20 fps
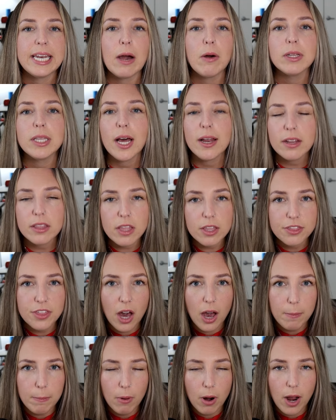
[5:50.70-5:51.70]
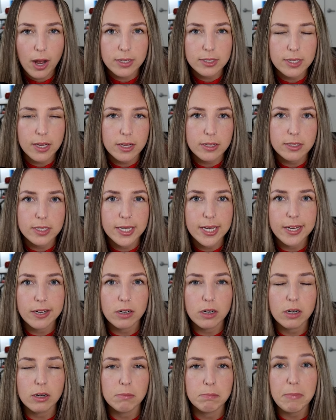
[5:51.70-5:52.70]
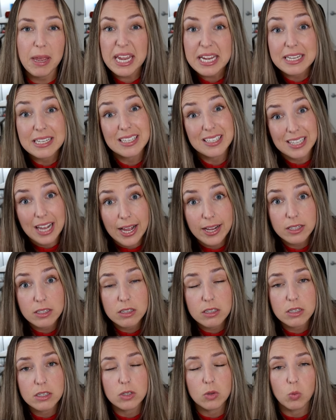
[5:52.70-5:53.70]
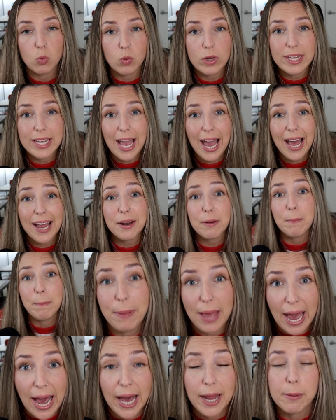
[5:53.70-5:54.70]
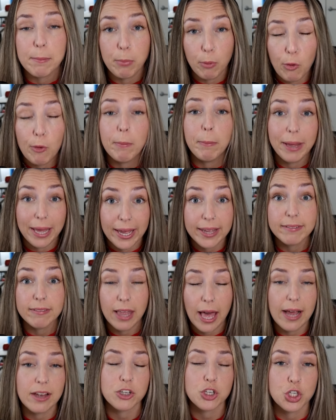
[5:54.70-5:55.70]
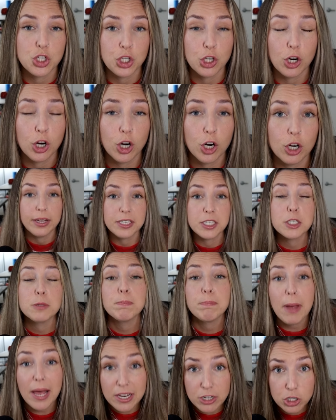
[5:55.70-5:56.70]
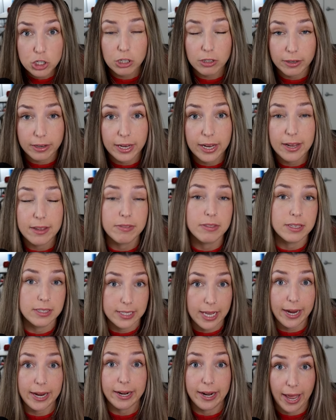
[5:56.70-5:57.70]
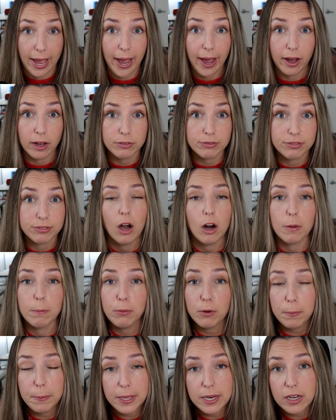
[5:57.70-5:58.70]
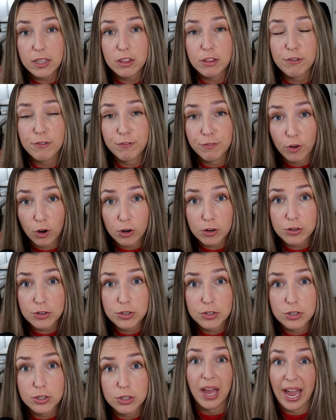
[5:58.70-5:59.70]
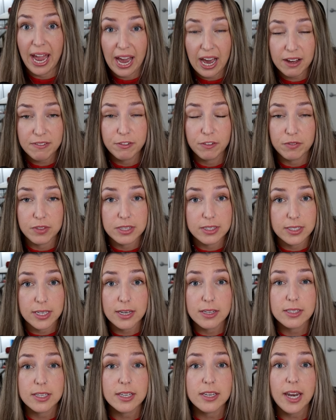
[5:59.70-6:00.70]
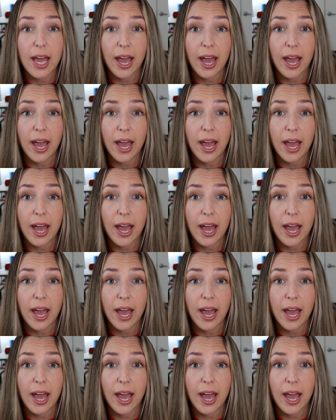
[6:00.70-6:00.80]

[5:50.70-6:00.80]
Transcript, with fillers: Now, a lot of the thought process here makes sense. We had a bad bullpen last year, especially in the second half. Our bullpen in the first half of the season